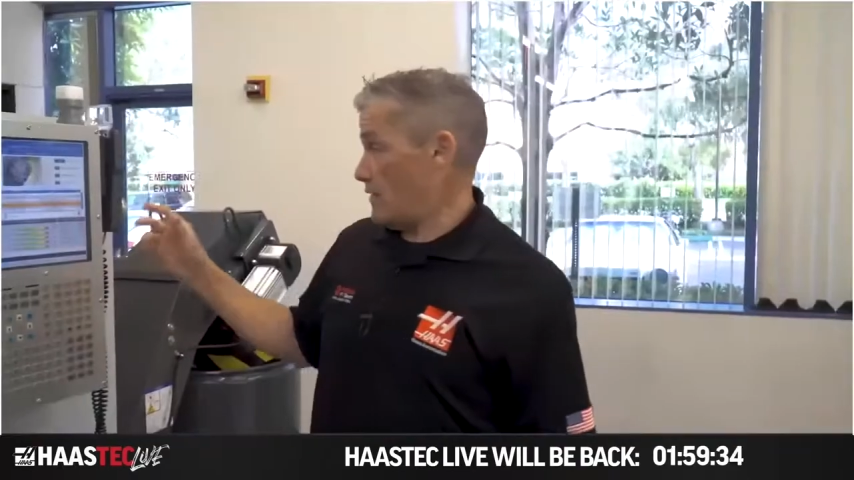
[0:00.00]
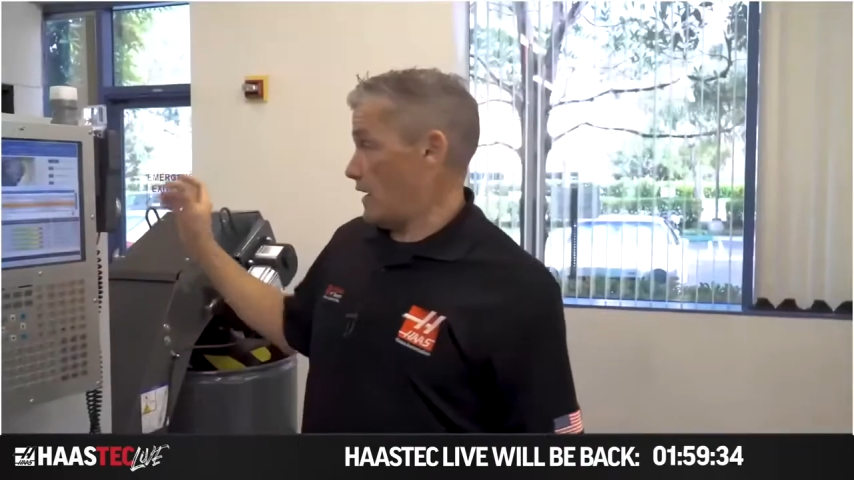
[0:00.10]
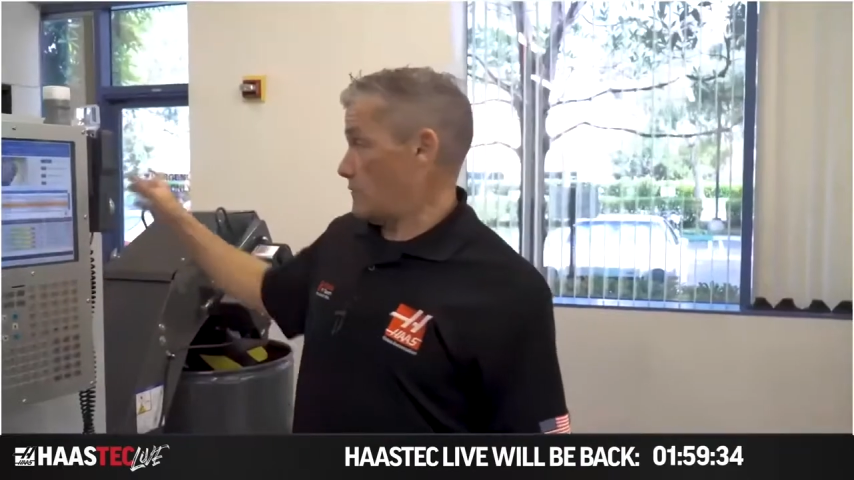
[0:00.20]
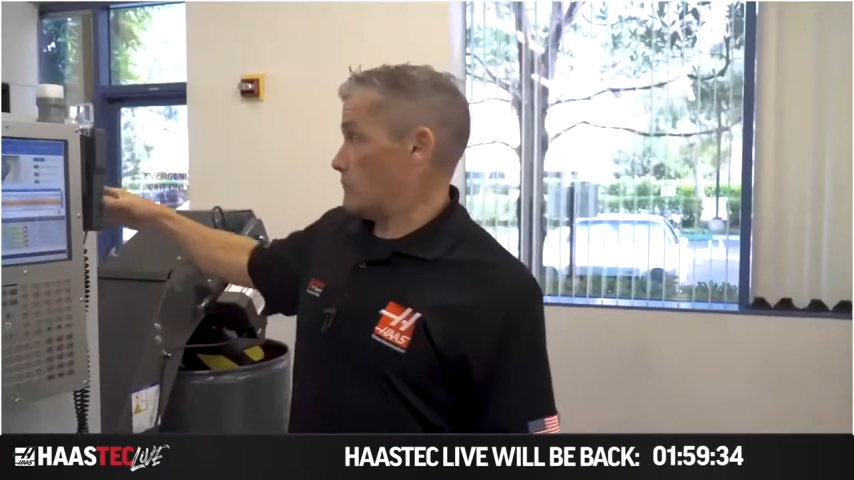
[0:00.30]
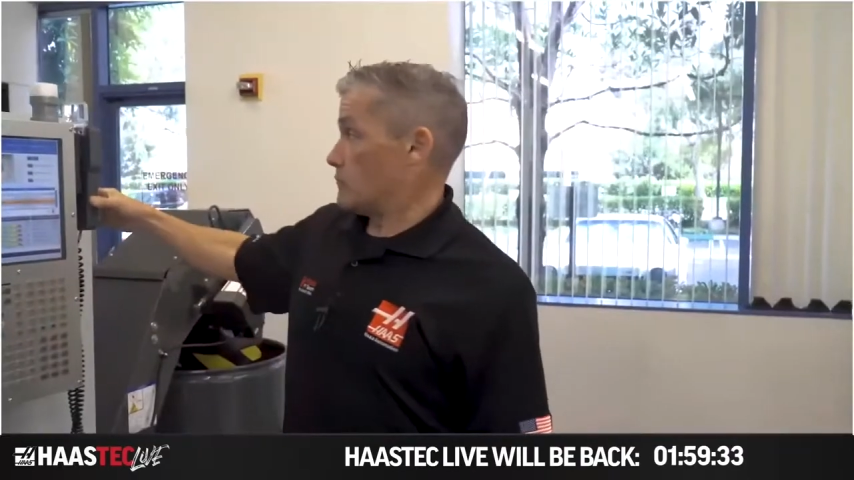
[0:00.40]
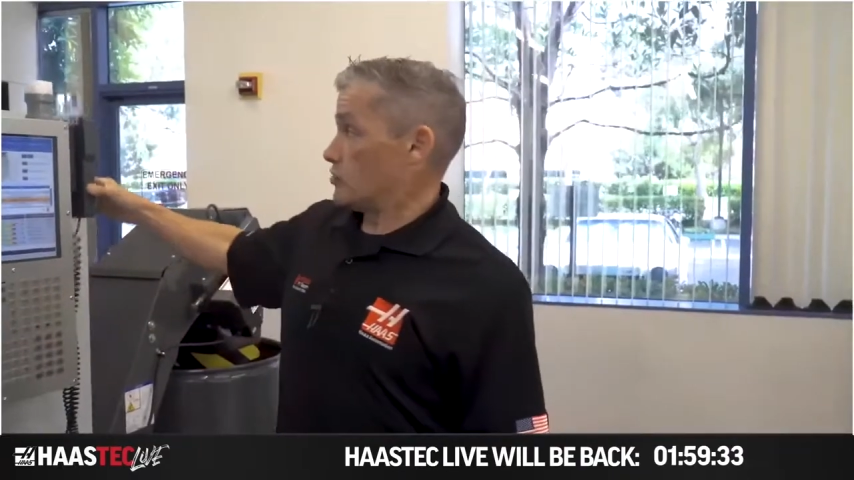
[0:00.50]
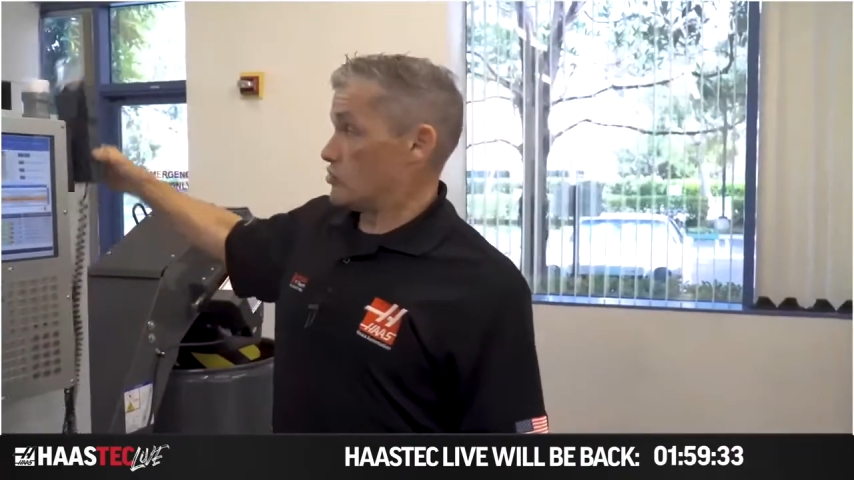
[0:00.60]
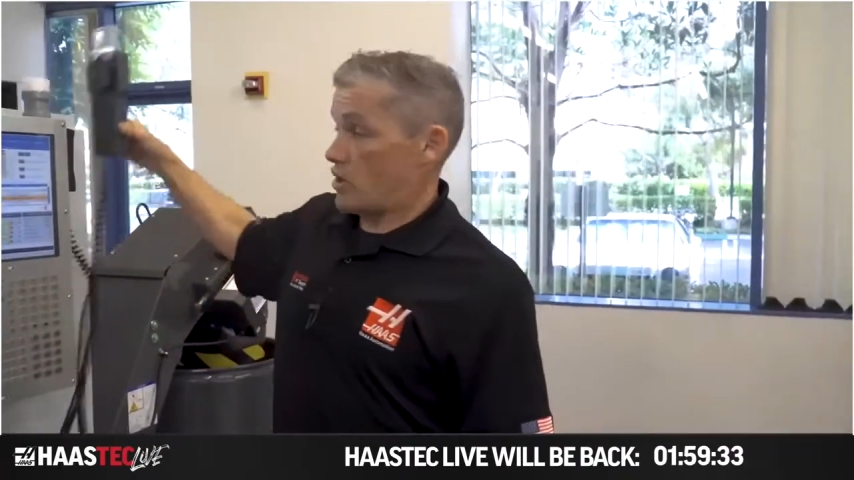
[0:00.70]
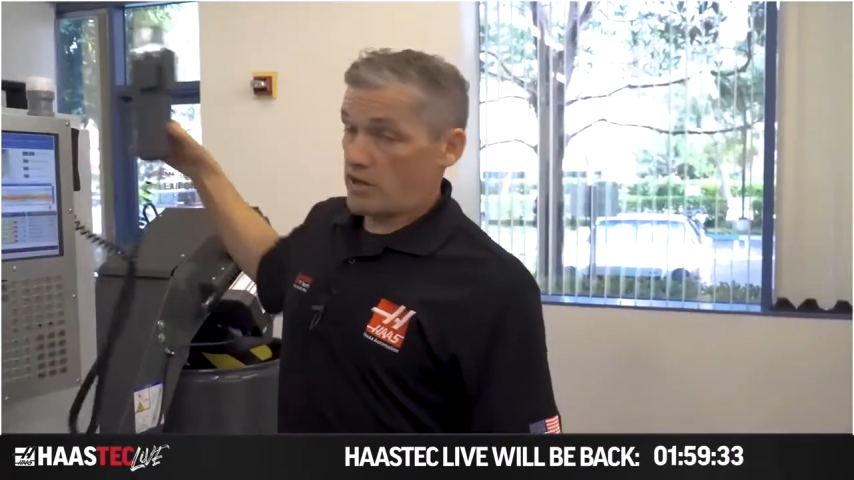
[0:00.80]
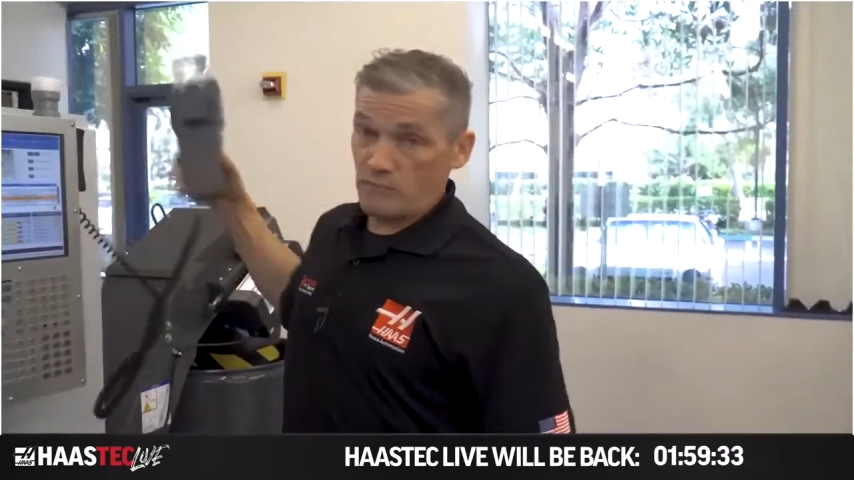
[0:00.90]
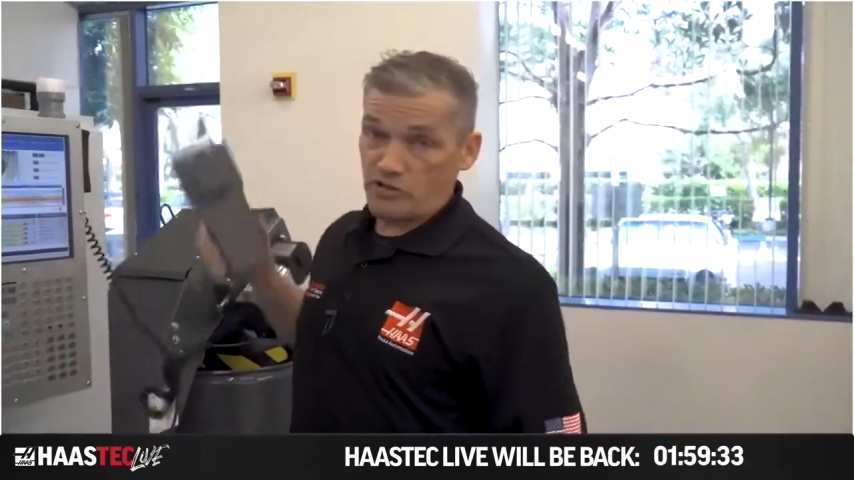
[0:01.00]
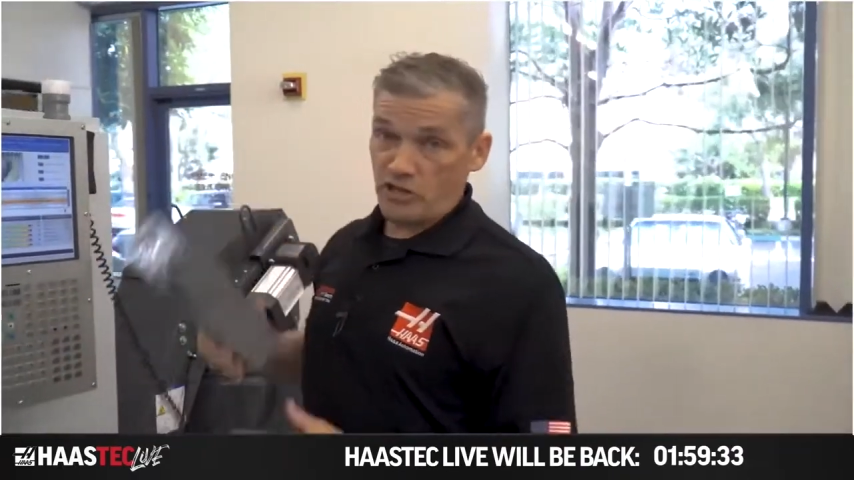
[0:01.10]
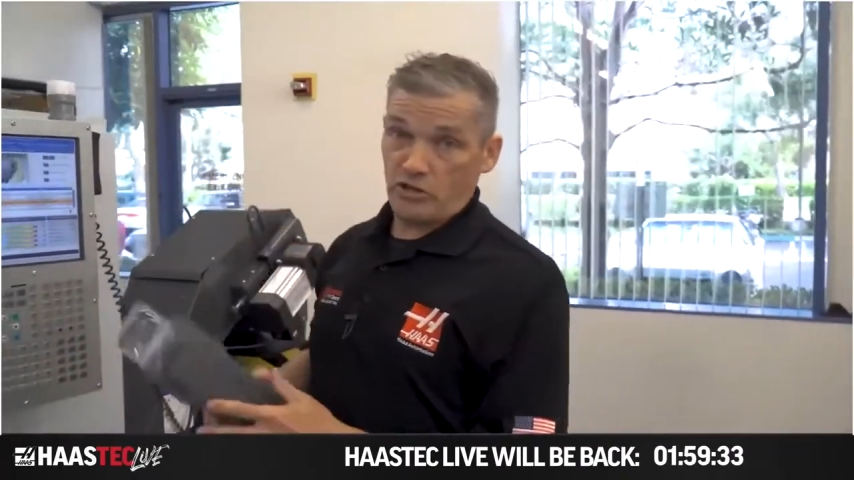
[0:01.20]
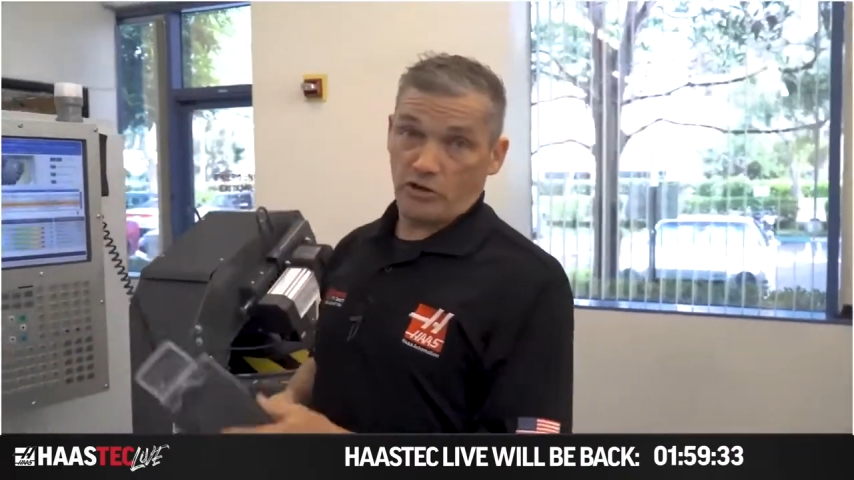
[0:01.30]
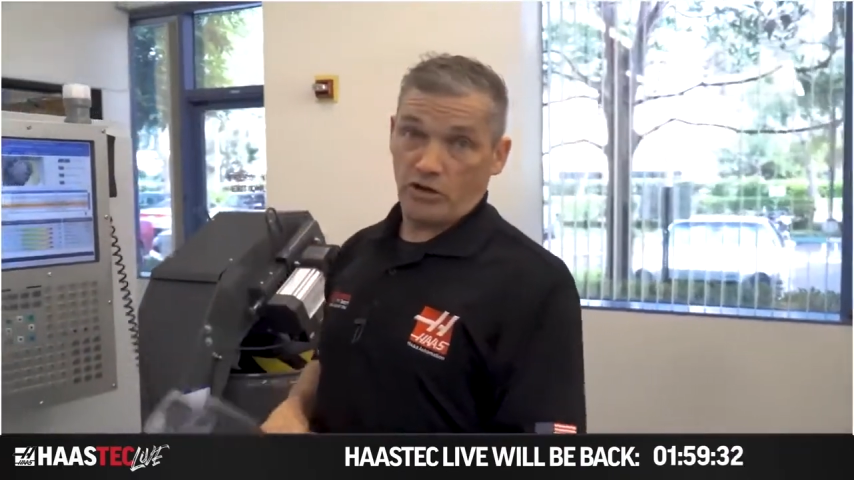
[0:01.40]
And then to jog the
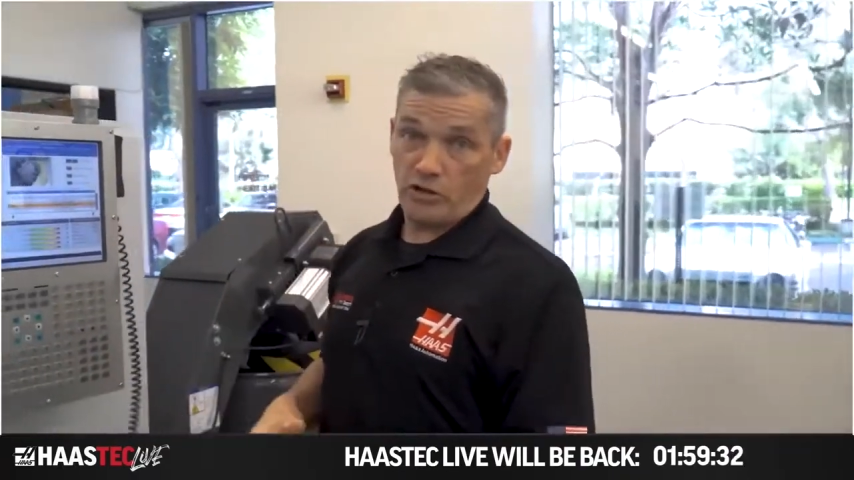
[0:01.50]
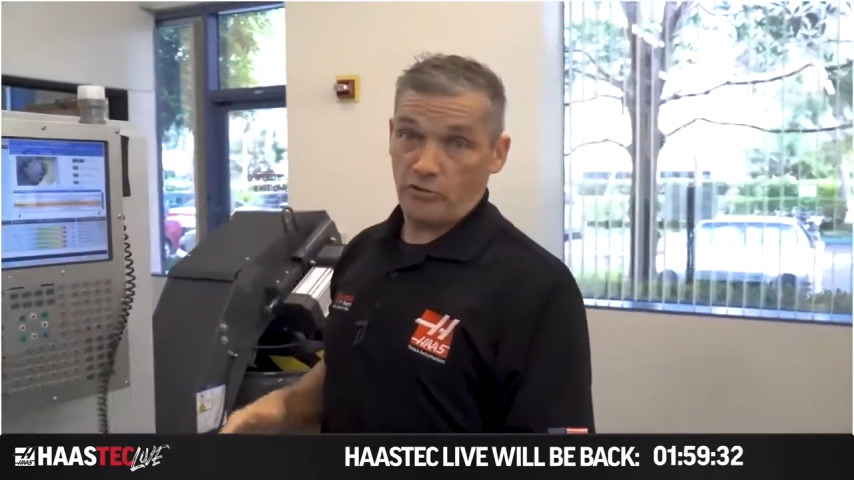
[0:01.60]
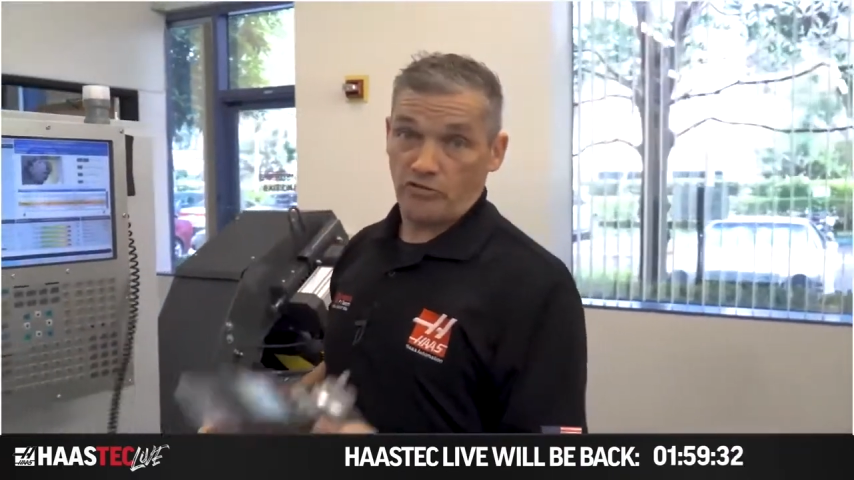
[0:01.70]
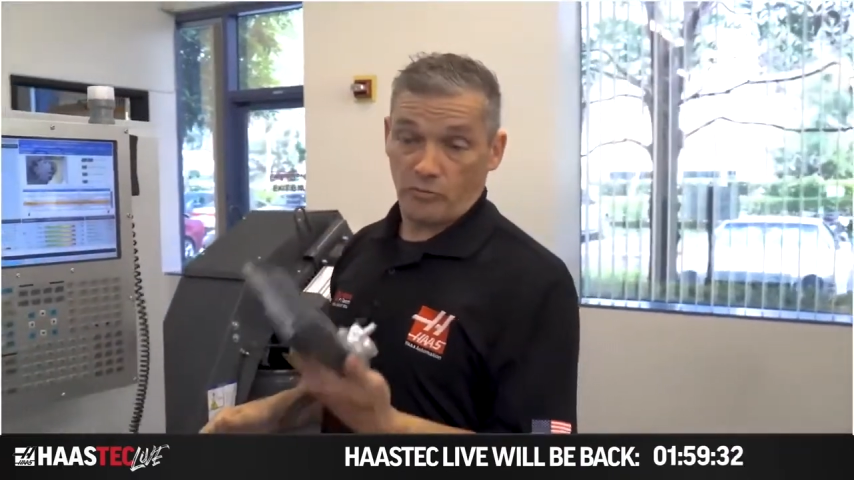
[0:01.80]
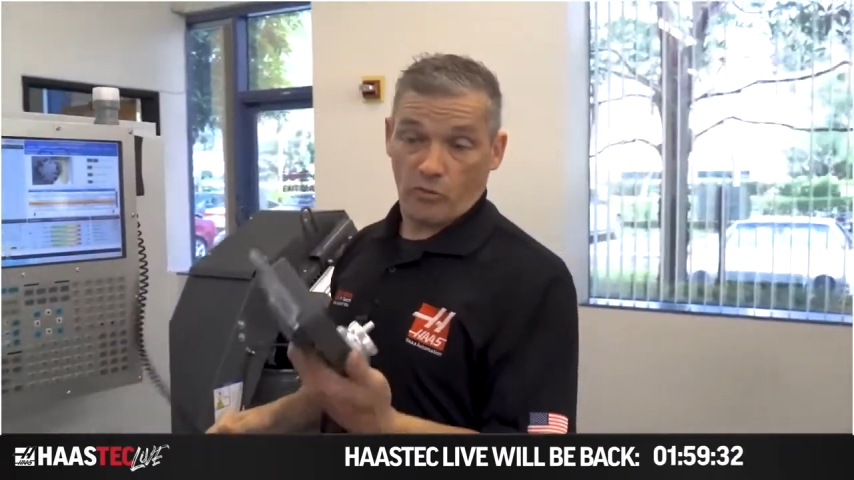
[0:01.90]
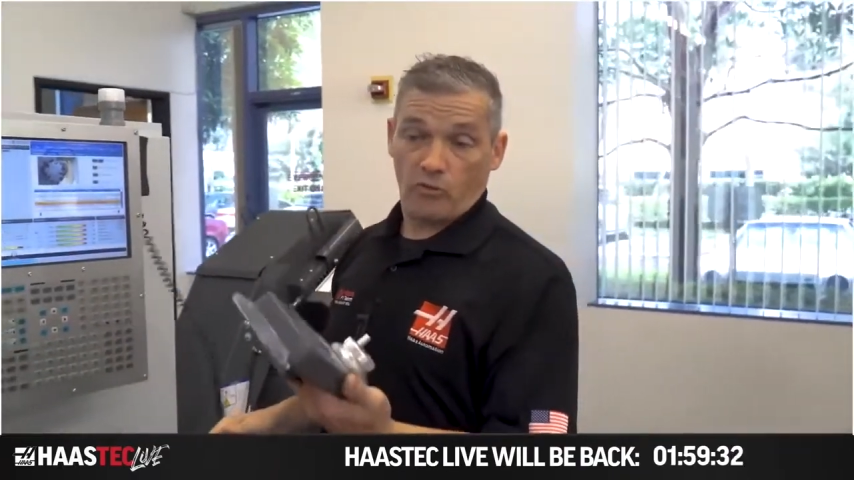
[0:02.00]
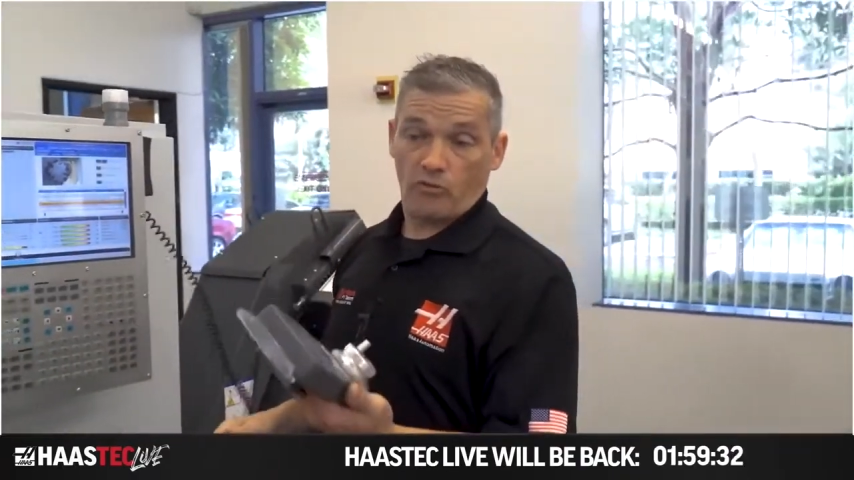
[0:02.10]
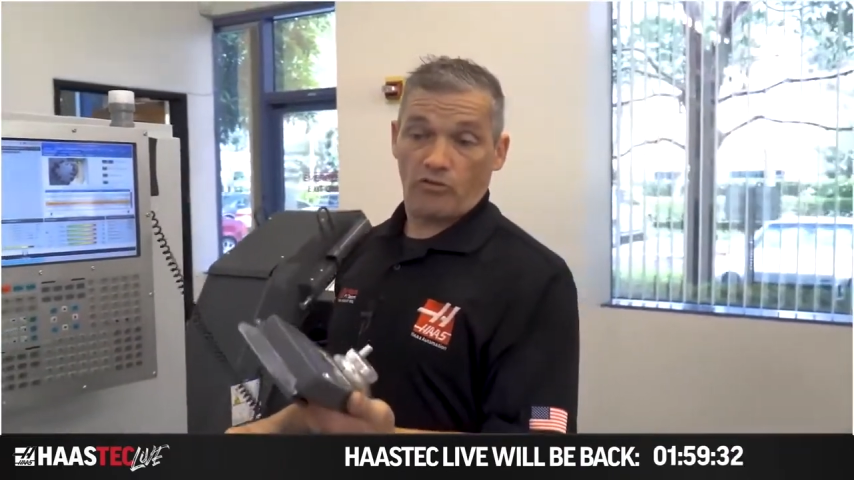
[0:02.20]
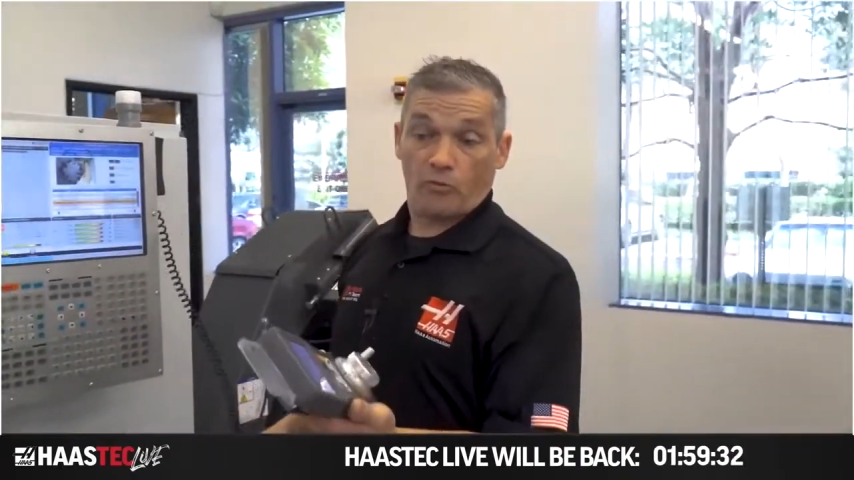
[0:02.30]
machine, you're gonna use the remote,